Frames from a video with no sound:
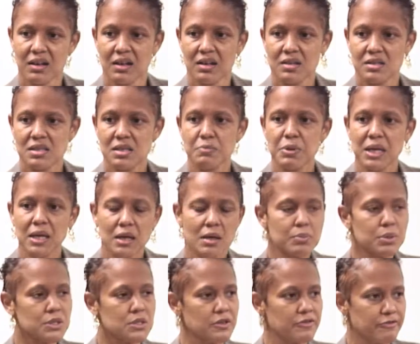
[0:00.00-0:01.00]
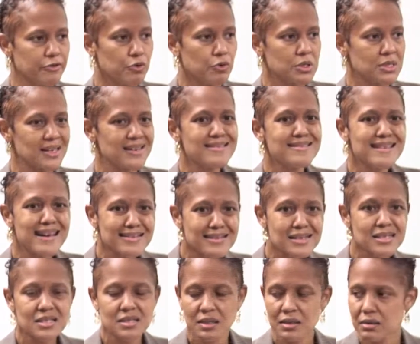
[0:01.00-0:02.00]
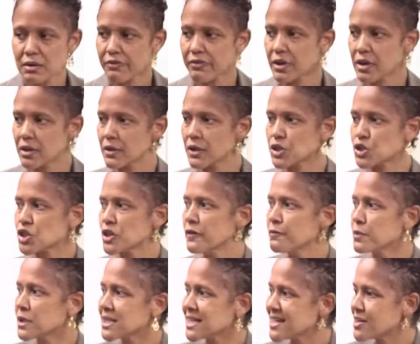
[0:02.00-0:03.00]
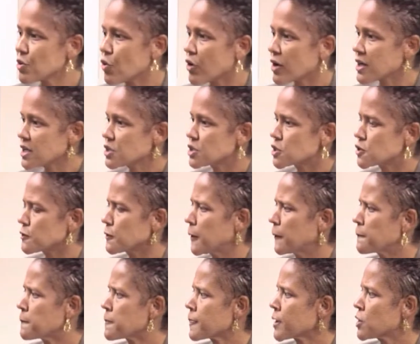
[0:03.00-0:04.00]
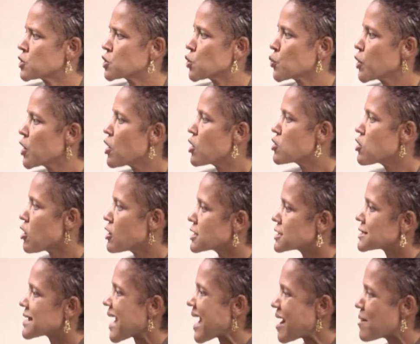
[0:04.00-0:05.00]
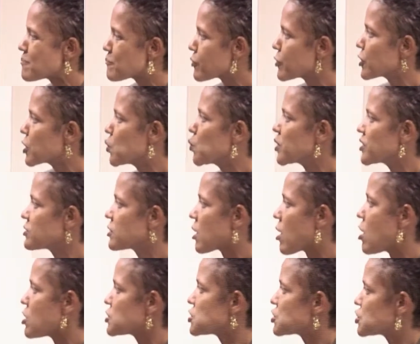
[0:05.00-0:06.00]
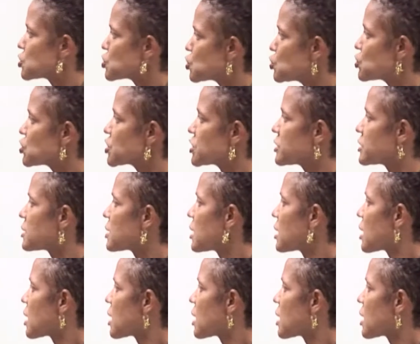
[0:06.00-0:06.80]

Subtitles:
to be able to vote. Another significant achievement in our history. So we are not tampering with the Constitution.